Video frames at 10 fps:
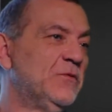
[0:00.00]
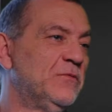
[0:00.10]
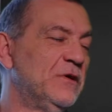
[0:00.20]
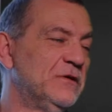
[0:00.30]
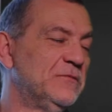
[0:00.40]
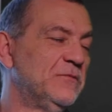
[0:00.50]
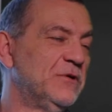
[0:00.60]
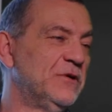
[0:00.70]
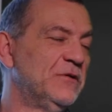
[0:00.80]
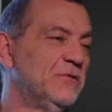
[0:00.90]

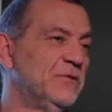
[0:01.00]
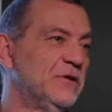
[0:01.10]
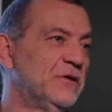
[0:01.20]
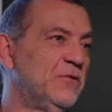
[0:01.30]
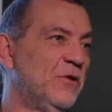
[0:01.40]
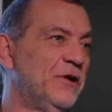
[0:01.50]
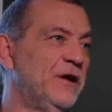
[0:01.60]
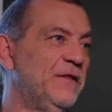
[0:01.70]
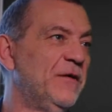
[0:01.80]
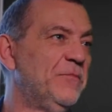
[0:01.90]
were quoted
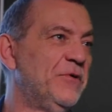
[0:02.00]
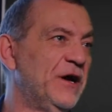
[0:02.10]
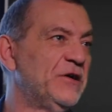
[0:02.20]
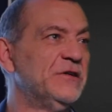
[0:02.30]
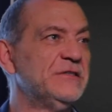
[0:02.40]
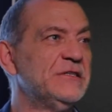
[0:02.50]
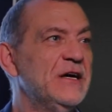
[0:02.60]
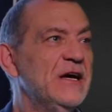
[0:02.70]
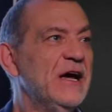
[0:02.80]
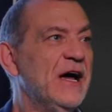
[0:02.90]
in their predictions
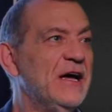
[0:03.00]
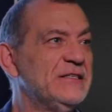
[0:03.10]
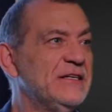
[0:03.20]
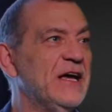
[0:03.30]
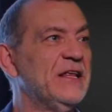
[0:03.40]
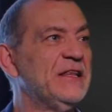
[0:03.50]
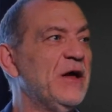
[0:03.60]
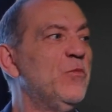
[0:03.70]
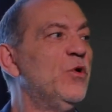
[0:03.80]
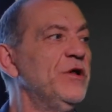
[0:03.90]
as saying that
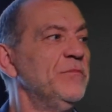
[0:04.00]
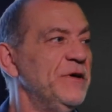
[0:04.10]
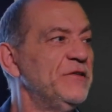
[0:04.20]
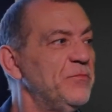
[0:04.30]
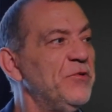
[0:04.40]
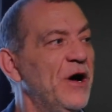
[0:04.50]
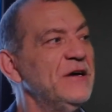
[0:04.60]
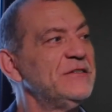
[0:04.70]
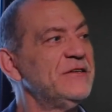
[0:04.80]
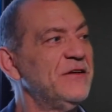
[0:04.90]
they wouldn't be surprised.